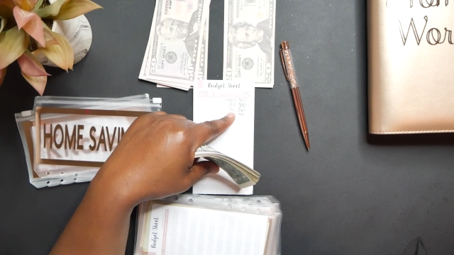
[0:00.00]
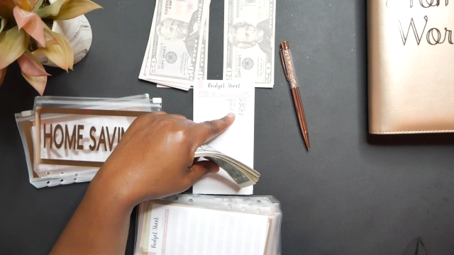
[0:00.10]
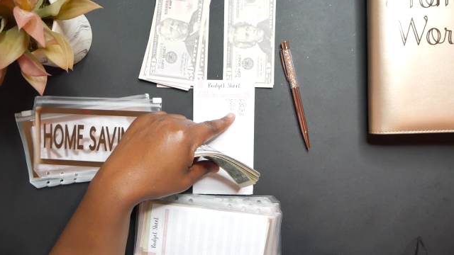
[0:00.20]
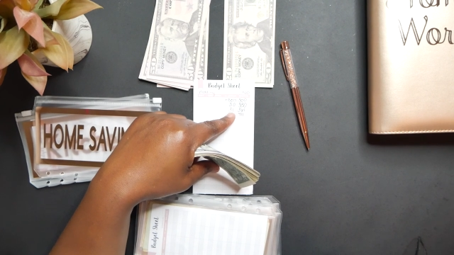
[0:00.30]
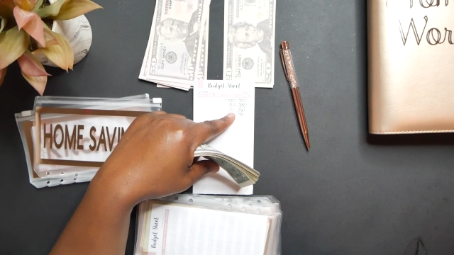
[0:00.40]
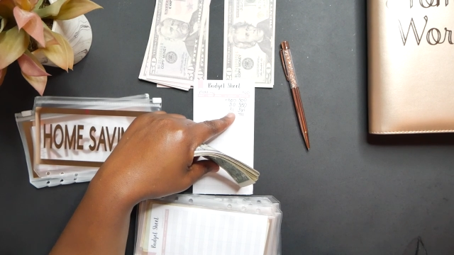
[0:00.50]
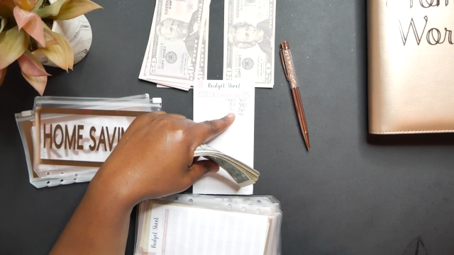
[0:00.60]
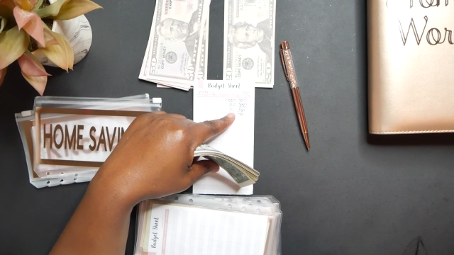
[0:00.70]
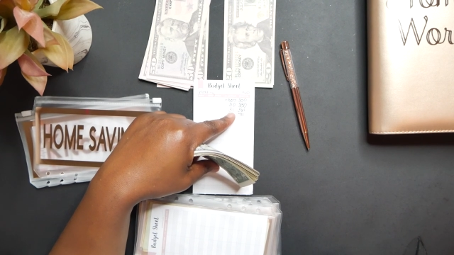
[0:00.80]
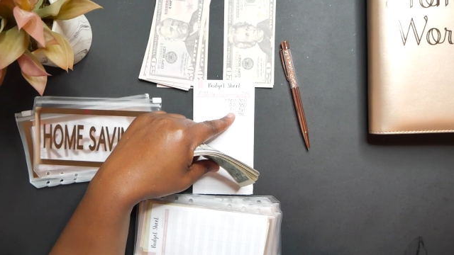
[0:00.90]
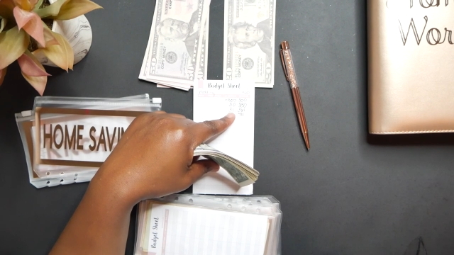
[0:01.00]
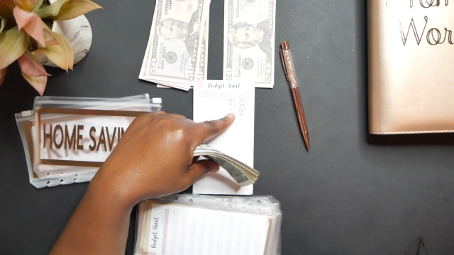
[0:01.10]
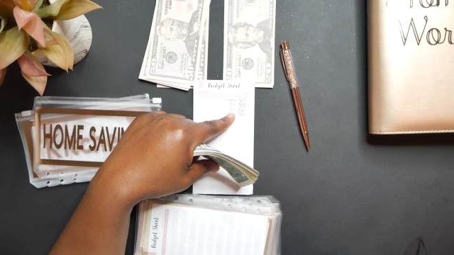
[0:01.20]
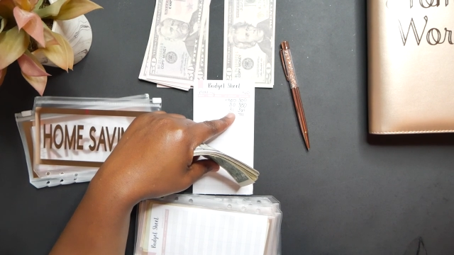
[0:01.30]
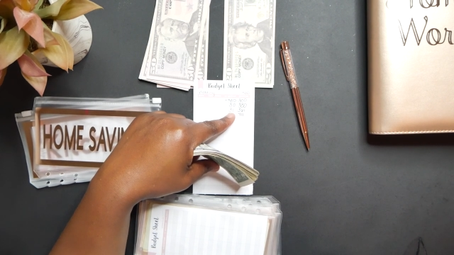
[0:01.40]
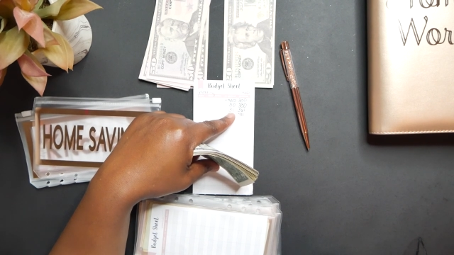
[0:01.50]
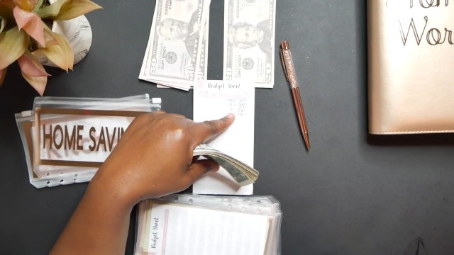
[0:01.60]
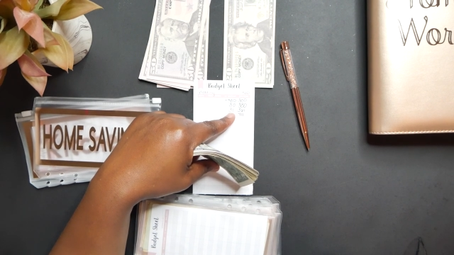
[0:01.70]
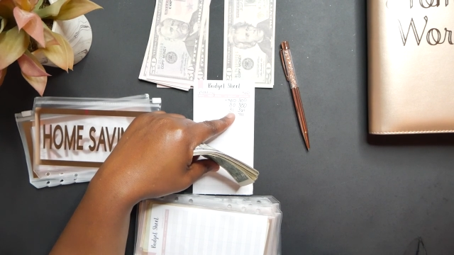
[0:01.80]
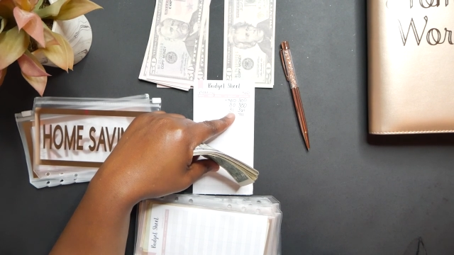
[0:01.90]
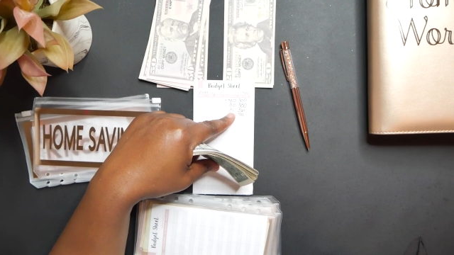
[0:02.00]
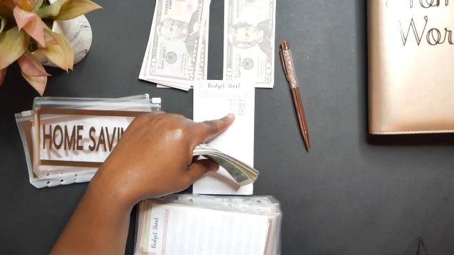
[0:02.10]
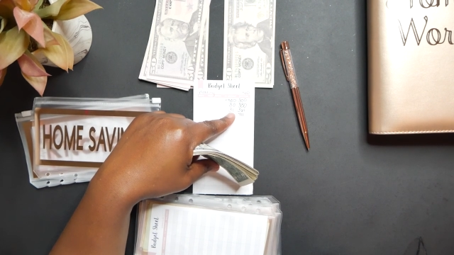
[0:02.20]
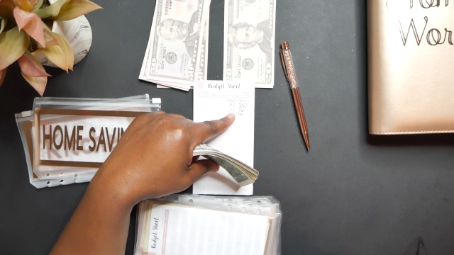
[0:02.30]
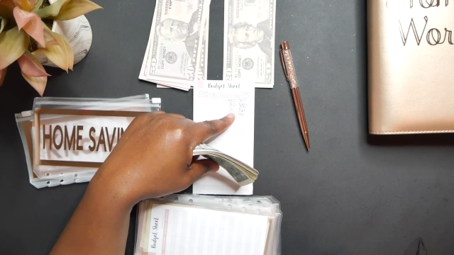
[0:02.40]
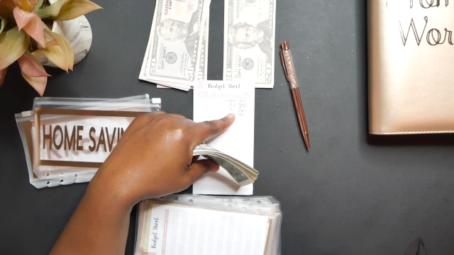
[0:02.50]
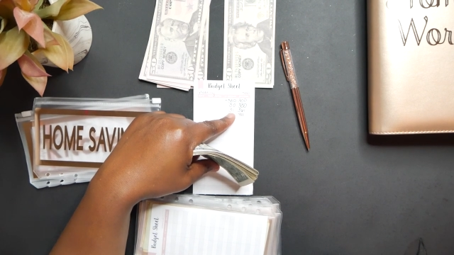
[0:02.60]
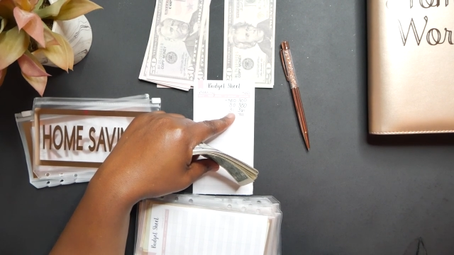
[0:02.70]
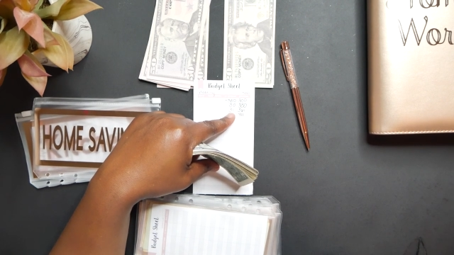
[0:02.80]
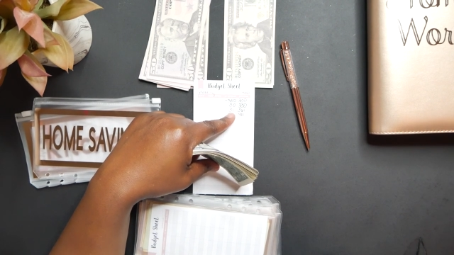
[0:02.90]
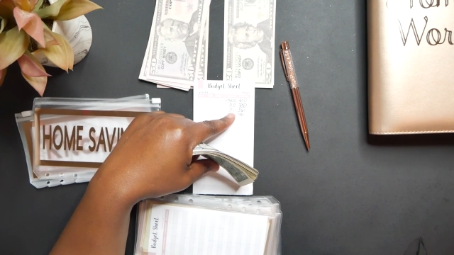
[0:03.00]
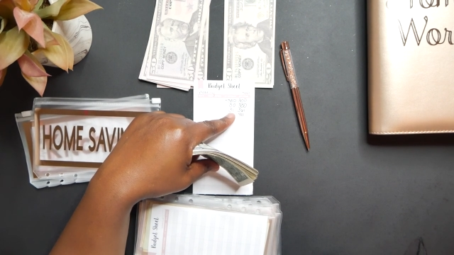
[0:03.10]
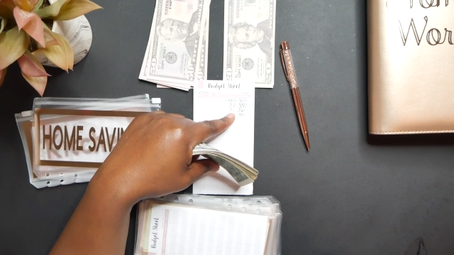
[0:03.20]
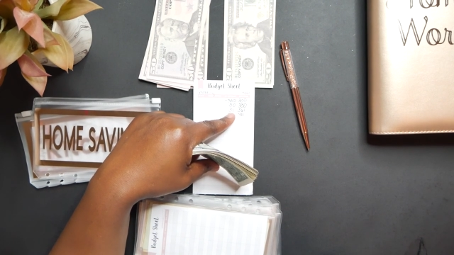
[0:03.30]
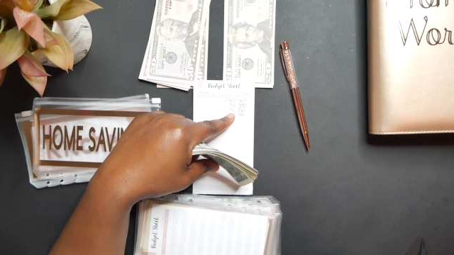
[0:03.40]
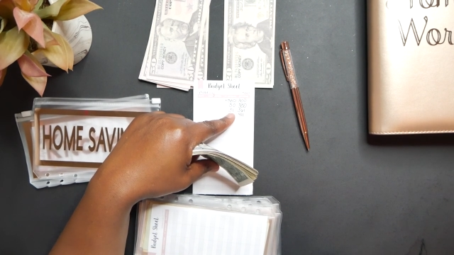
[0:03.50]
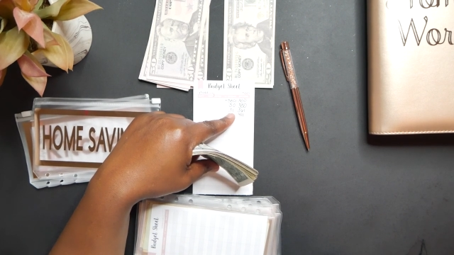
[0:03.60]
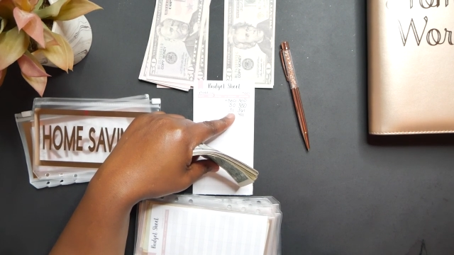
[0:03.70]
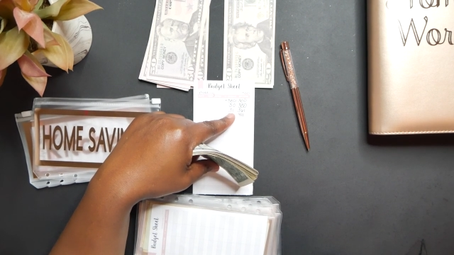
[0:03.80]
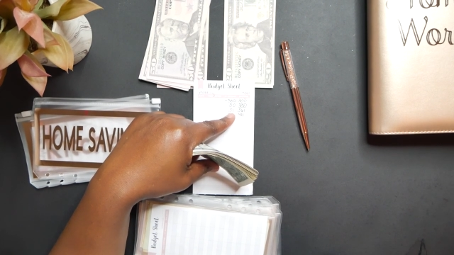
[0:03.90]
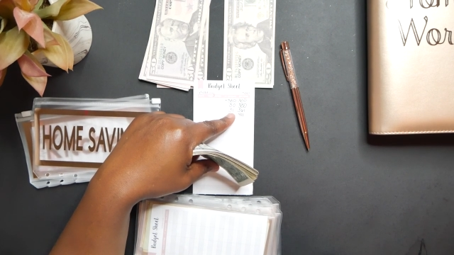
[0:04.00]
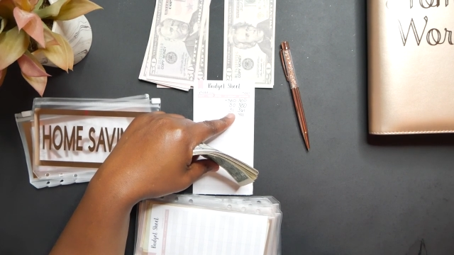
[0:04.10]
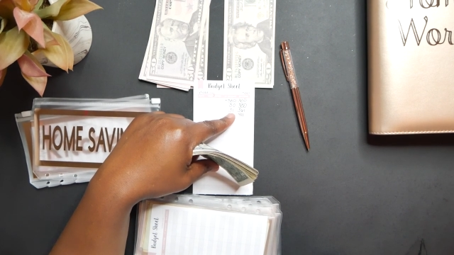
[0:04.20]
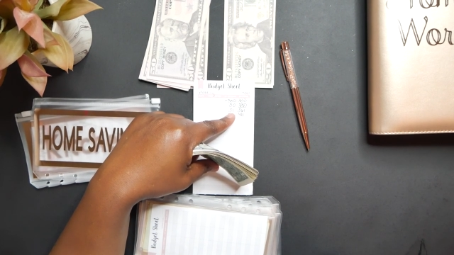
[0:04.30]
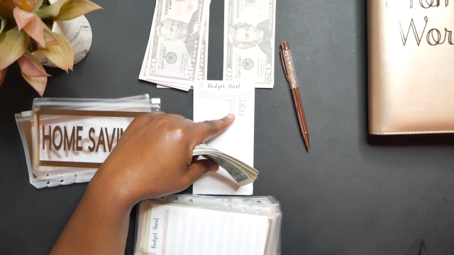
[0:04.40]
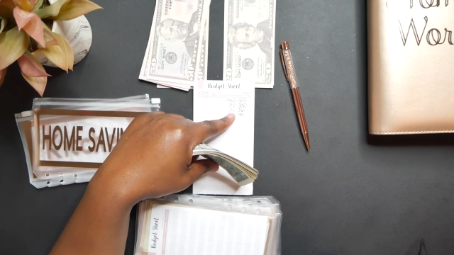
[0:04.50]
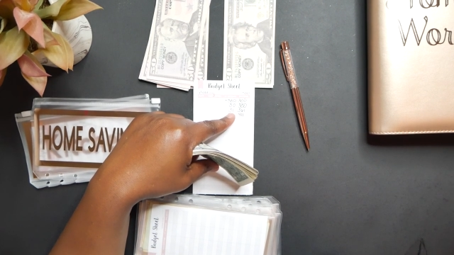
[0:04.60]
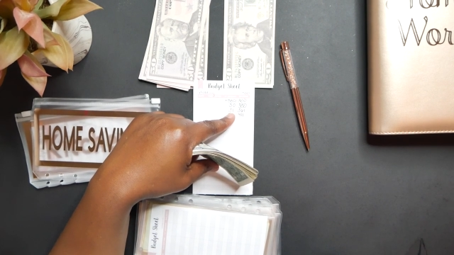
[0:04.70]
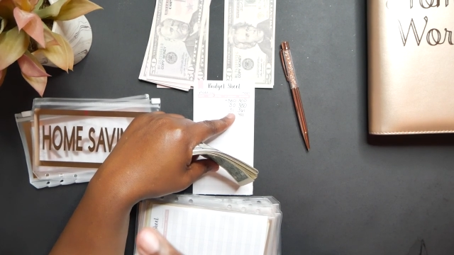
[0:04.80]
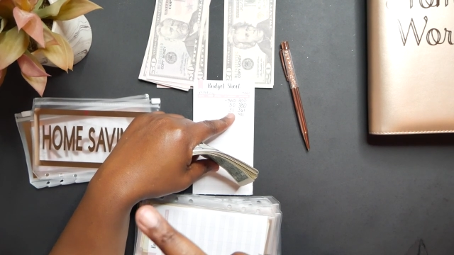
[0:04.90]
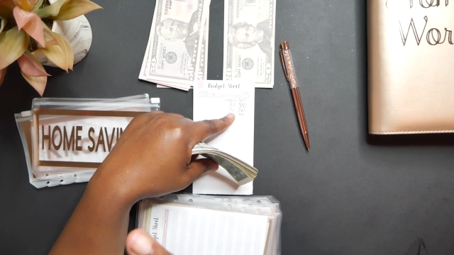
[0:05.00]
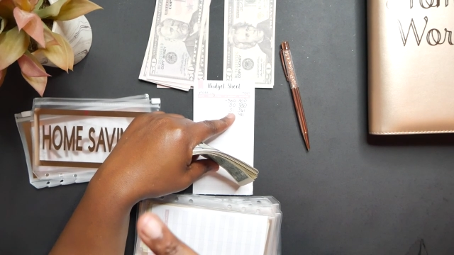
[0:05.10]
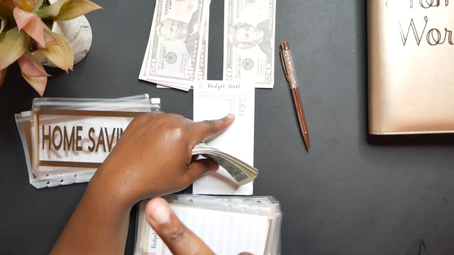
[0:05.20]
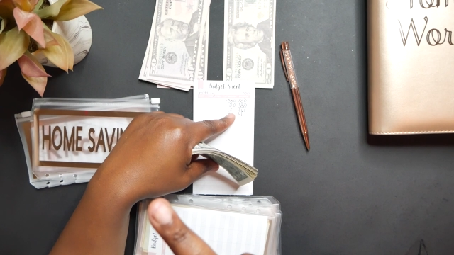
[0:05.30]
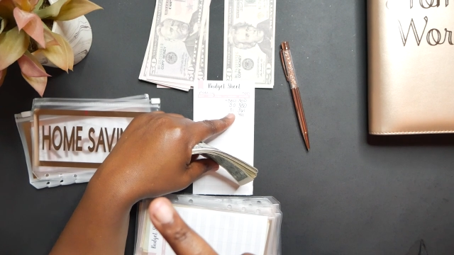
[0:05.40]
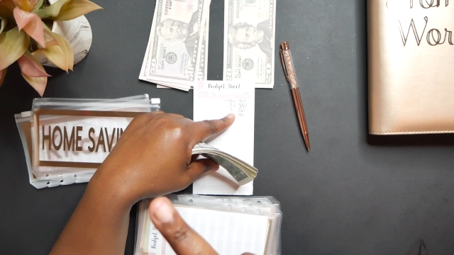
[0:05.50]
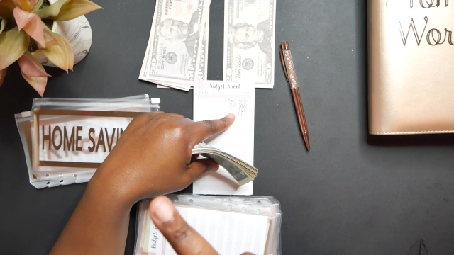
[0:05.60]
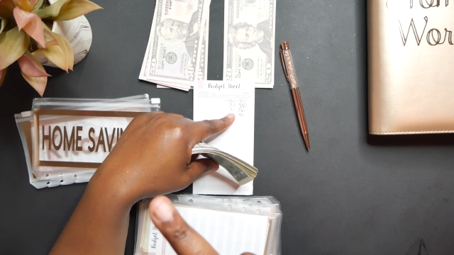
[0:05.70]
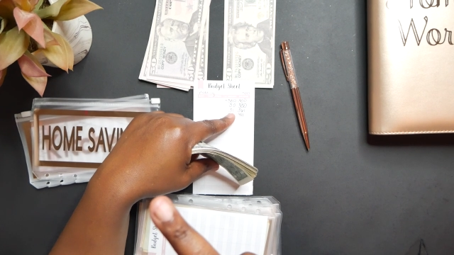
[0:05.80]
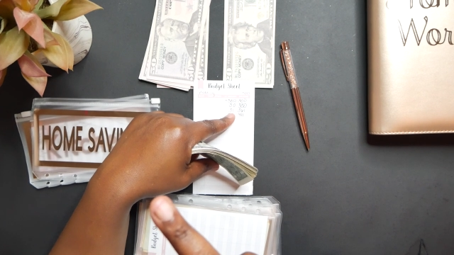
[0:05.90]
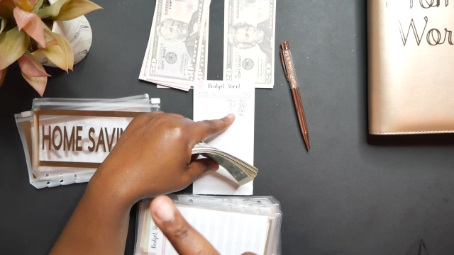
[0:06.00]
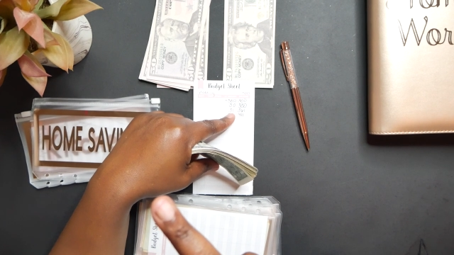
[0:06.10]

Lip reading: Nobody's mouth can be seen.